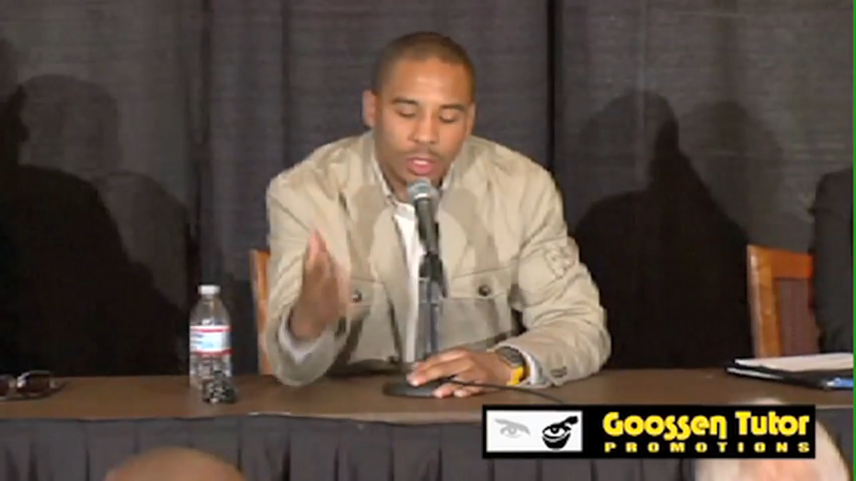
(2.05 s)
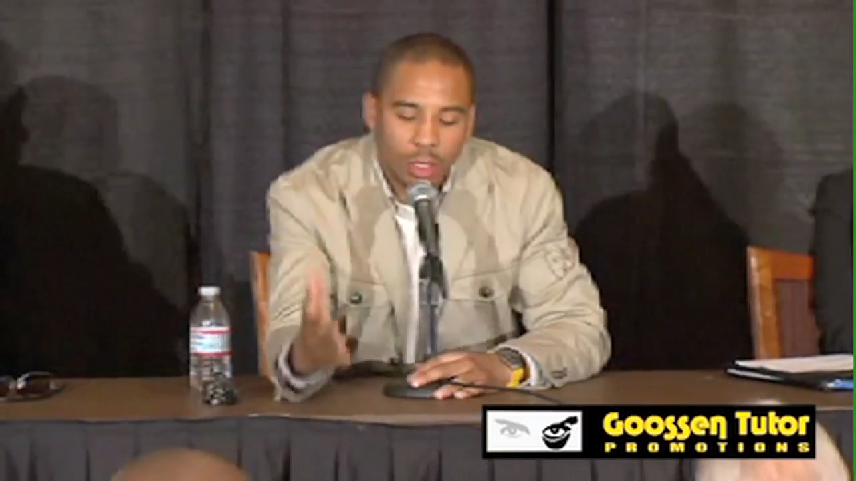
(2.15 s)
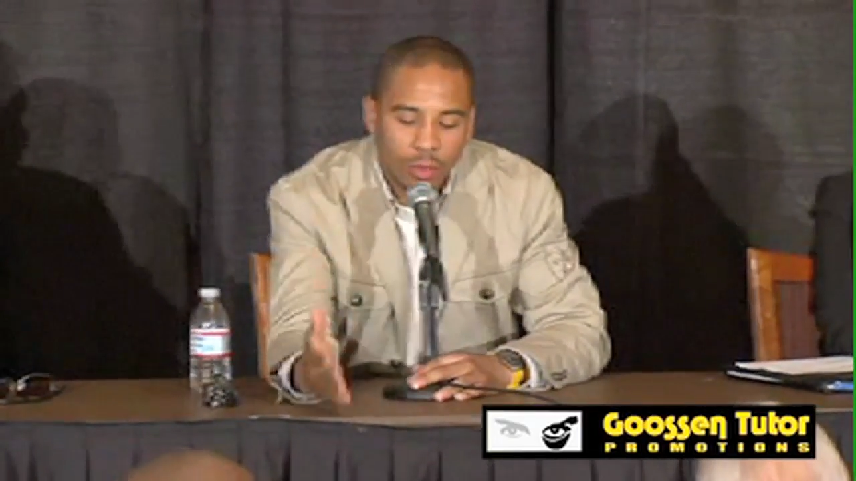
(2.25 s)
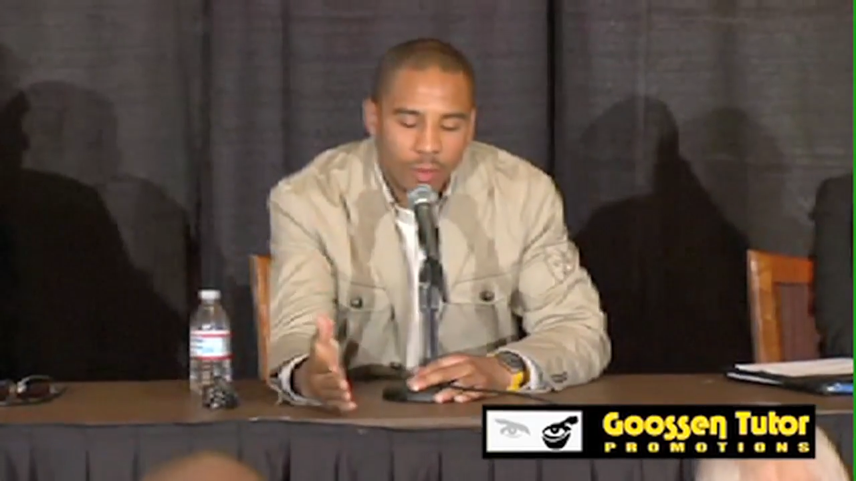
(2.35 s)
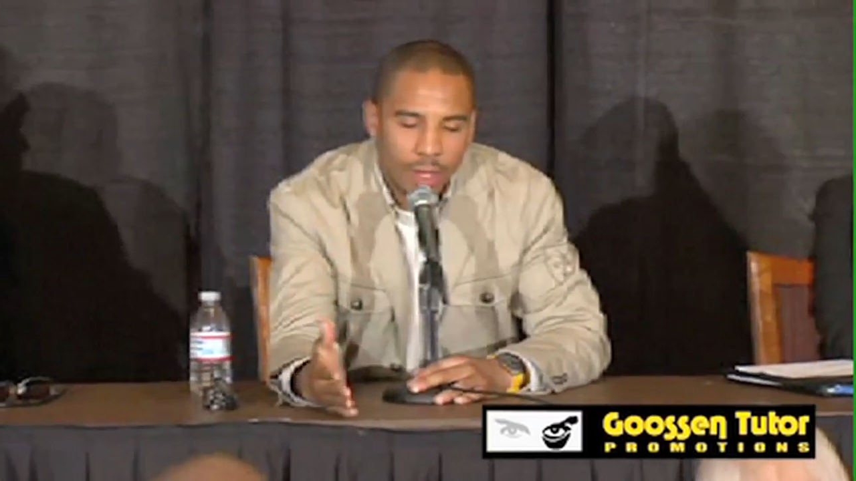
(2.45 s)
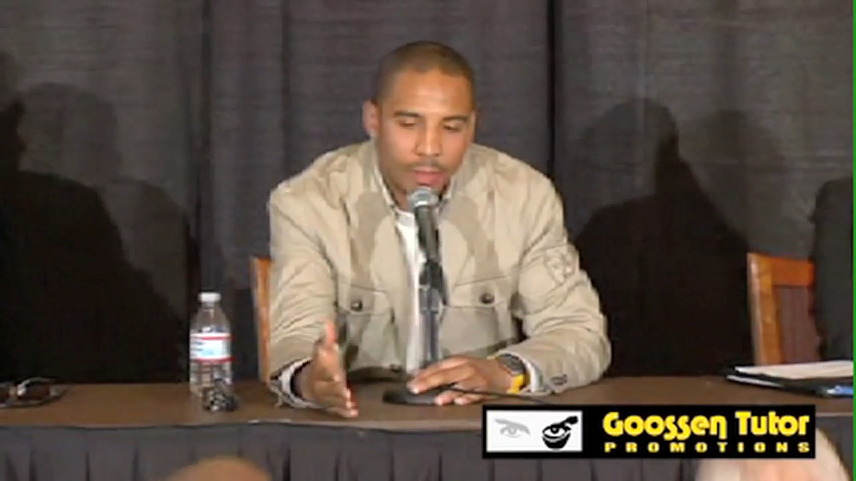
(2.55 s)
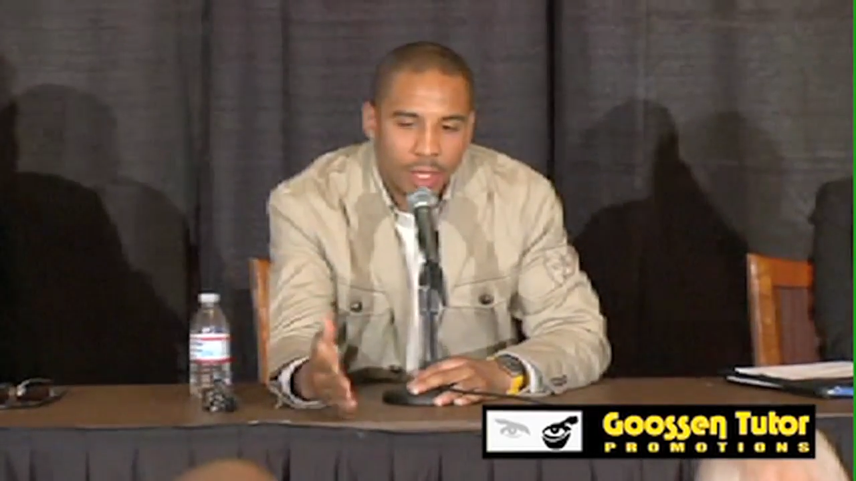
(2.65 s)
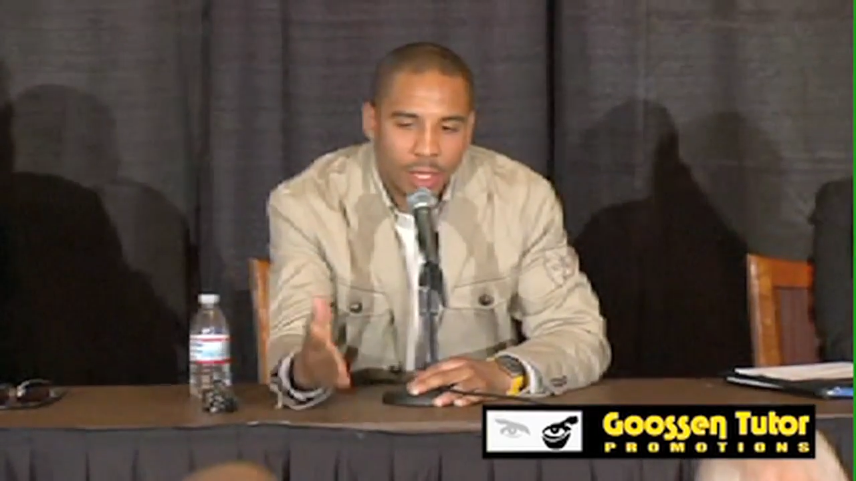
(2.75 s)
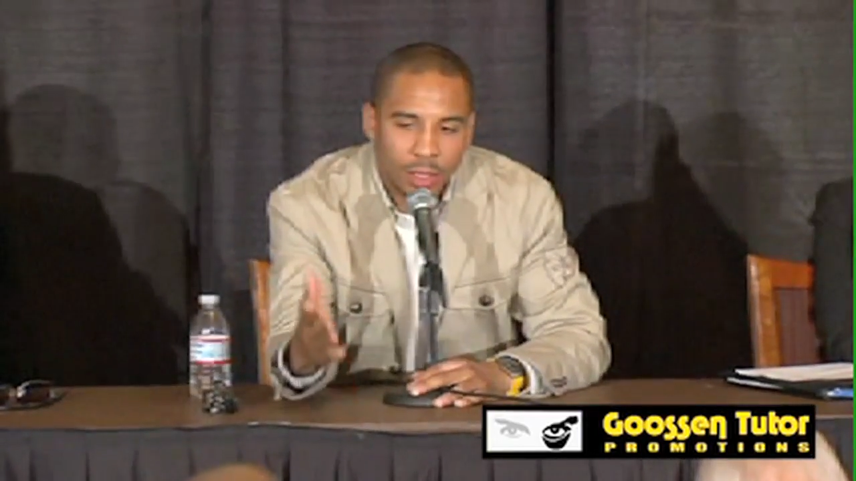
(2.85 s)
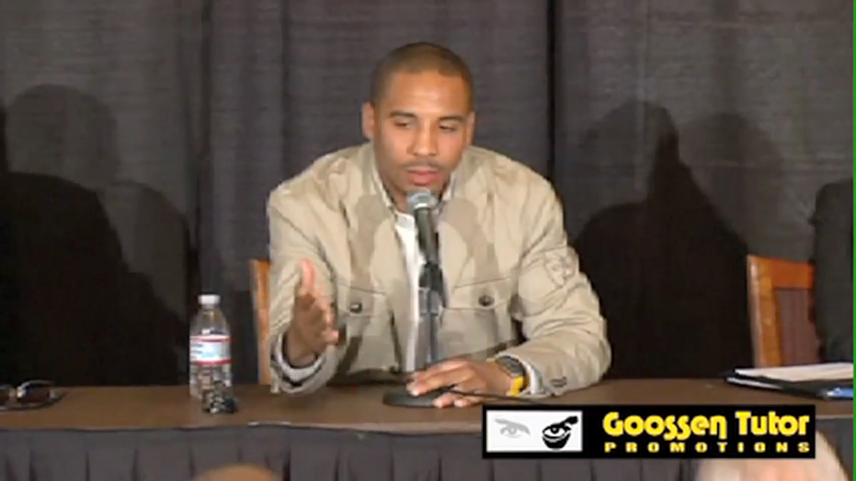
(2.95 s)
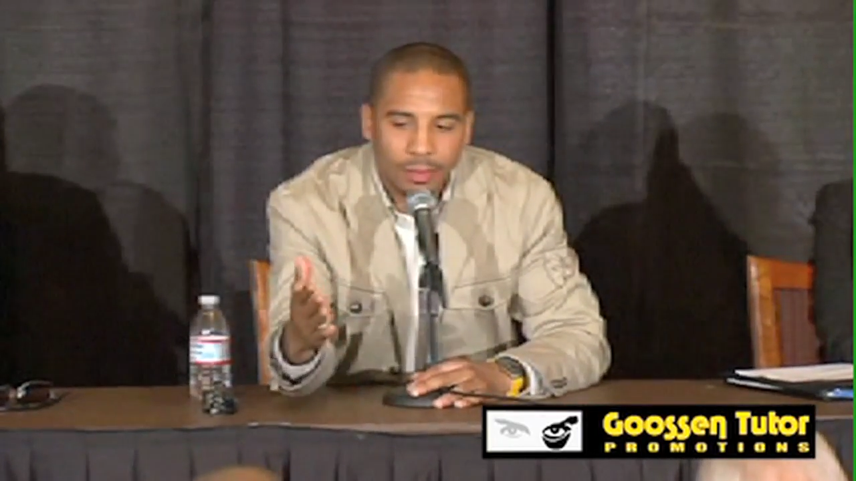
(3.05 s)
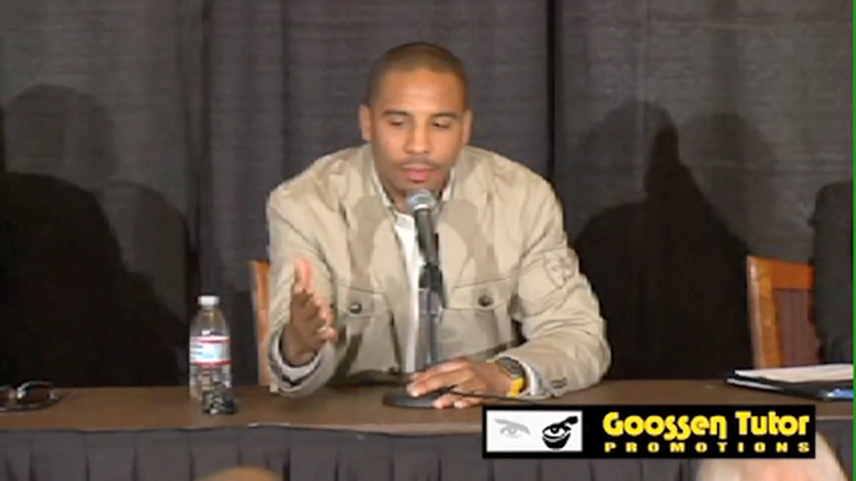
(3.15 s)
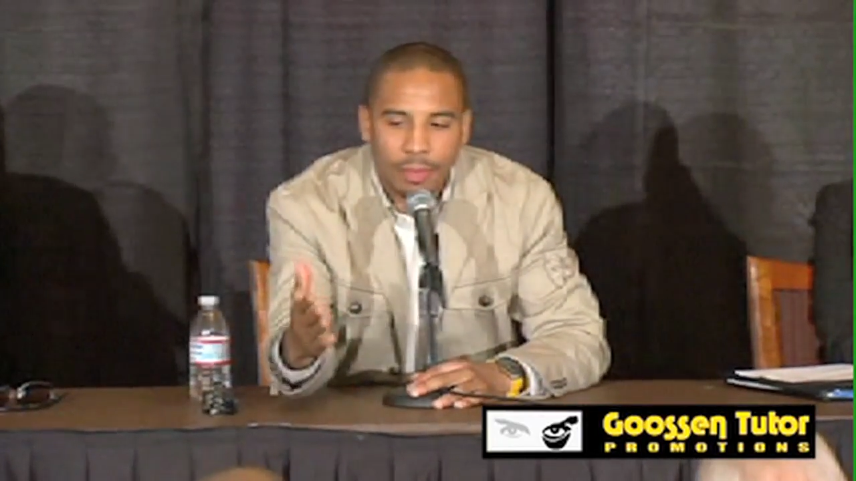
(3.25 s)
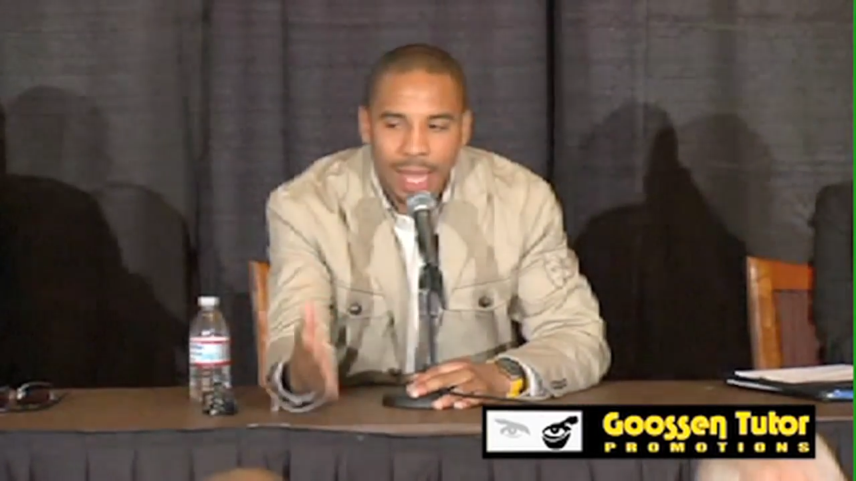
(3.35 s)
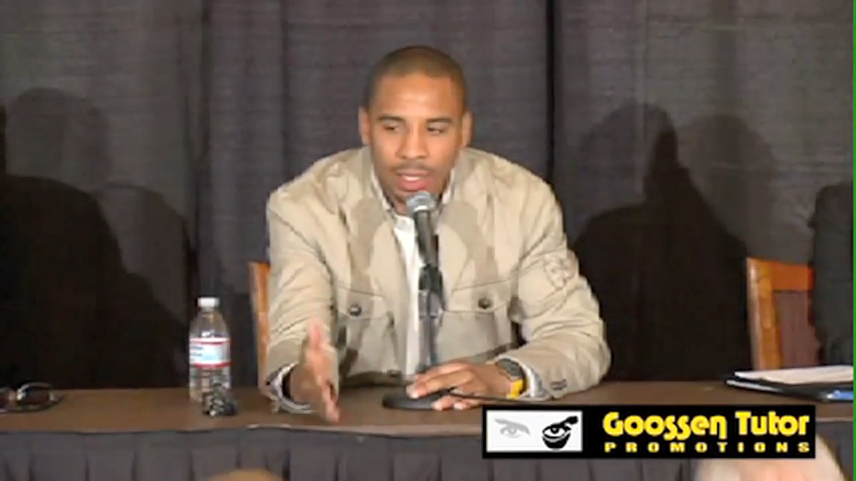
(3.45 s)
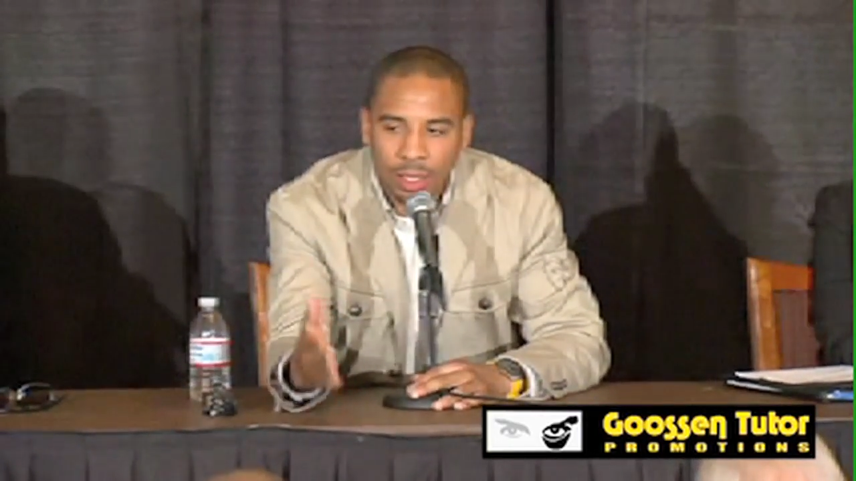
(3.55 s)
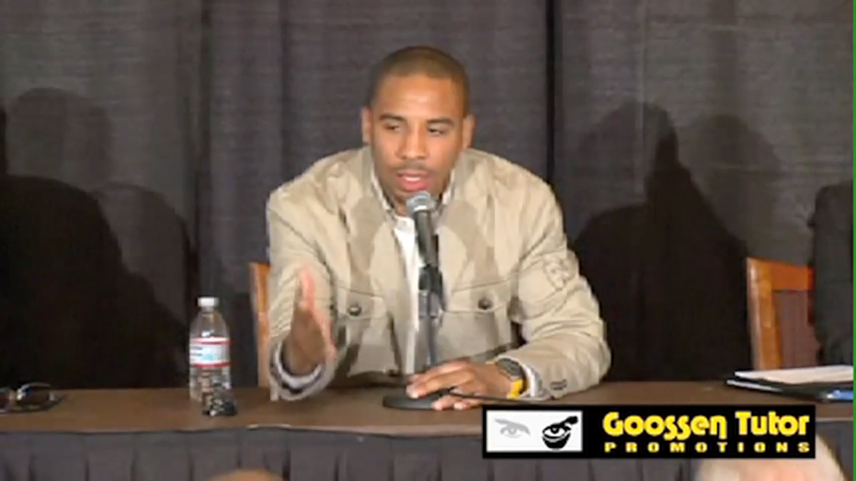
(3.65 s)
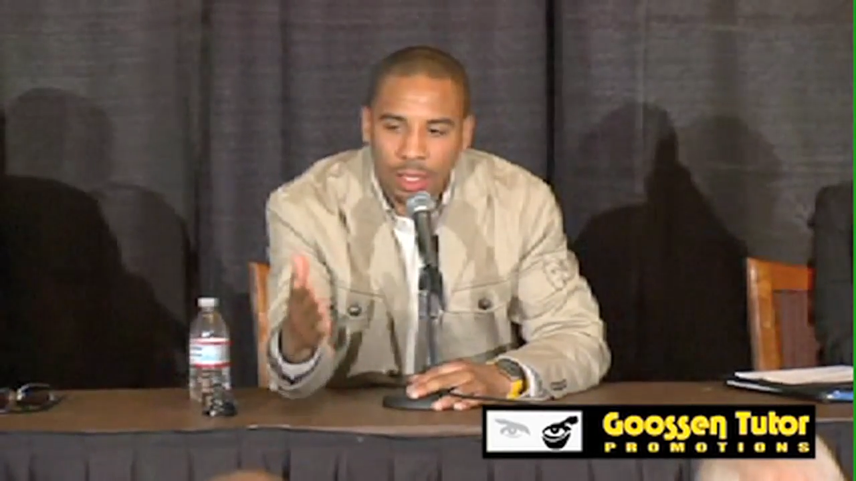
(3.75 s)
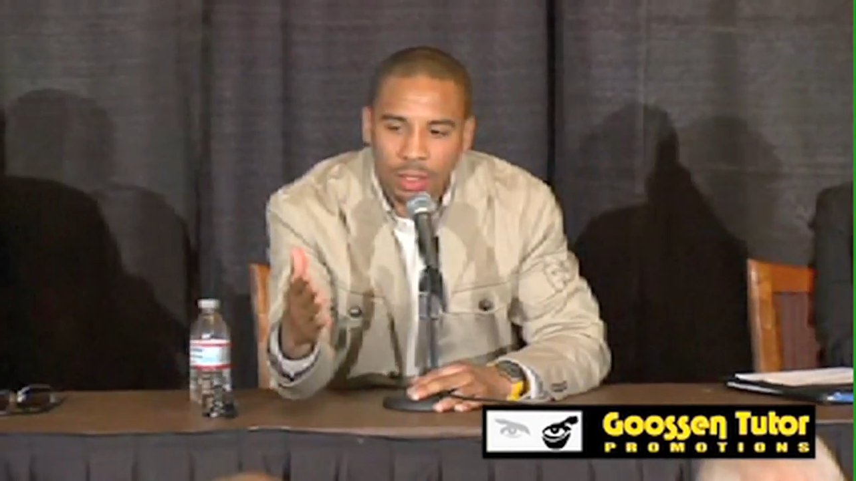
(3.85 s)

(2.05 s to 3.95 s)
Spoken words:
certain way because boxing